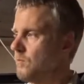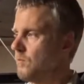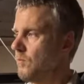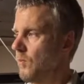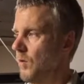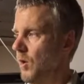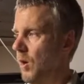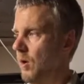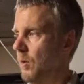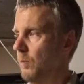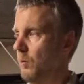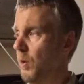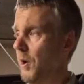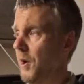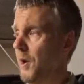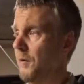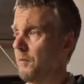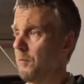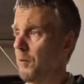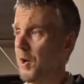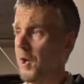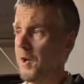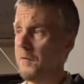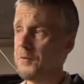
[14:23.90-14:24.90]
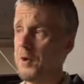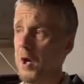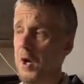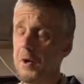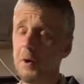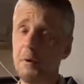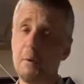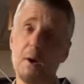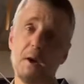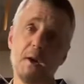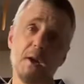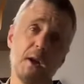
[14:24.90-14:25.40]
What I've done
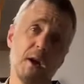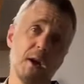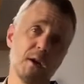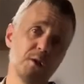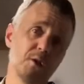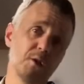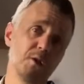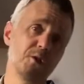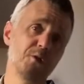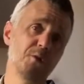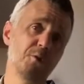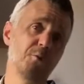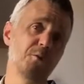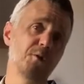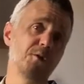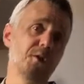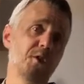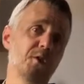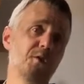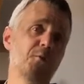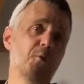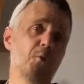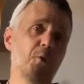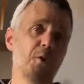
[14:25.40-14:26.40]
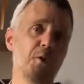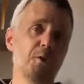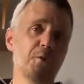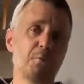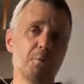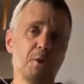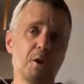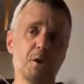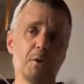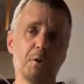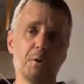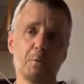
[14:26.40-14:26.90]
already actually is use
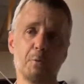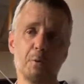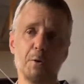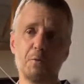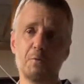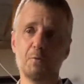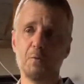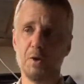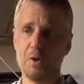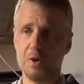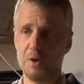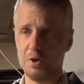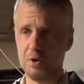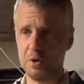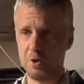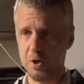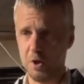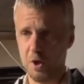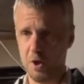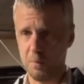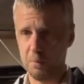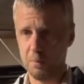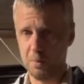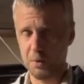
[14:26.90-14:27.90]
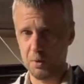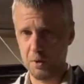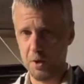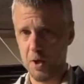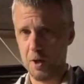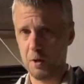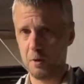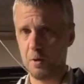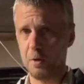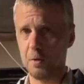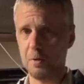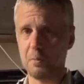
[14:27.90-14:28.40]
643 on a refinish job. Put that
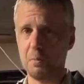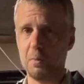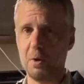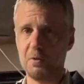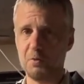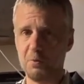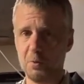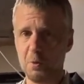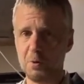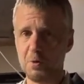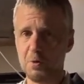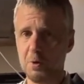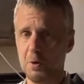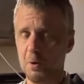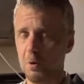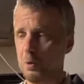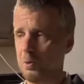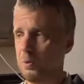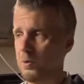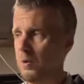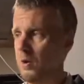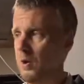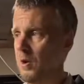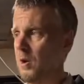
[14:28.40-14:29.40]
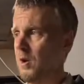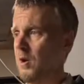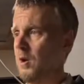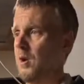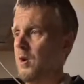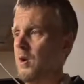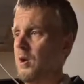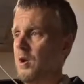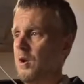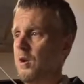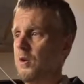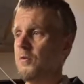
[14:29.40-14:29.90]
on as my first coat
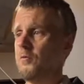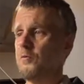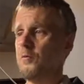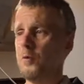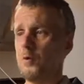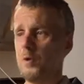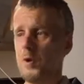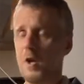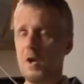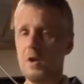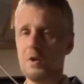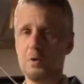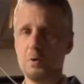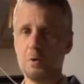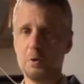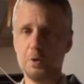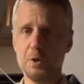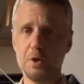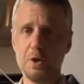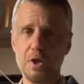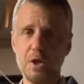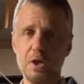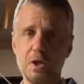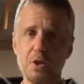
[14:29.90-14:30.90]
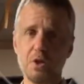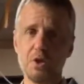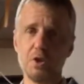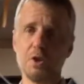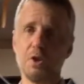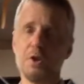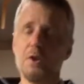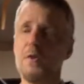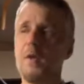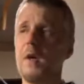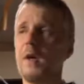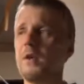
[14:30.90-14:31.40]
for that good adhesion,
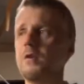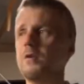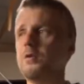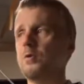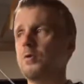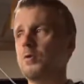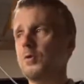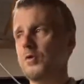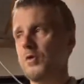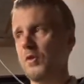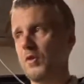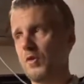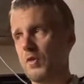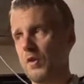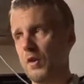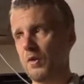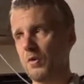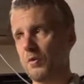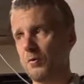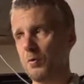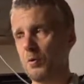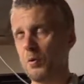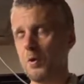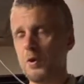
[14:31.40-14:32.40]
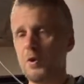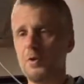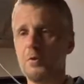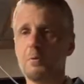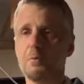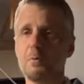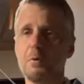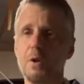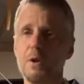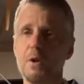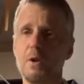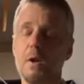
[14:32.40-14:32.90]
and then use the
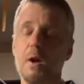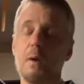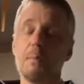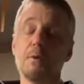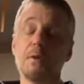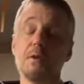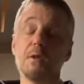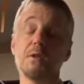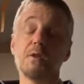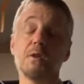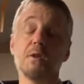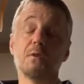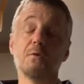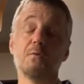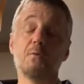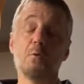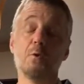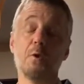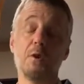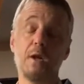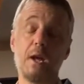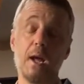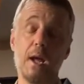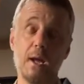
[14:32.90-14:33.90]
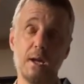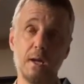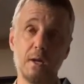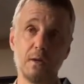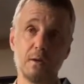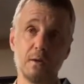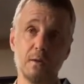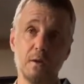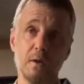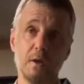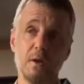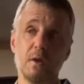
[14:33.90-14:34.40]
648,
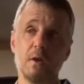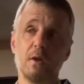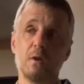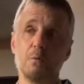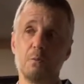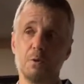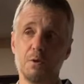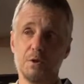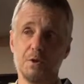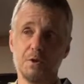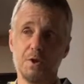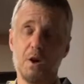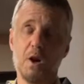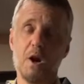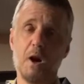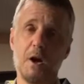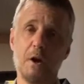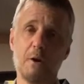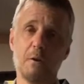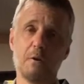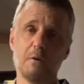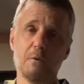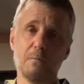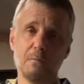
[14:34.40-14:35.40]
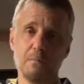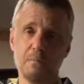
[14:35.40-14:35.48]
which is a higher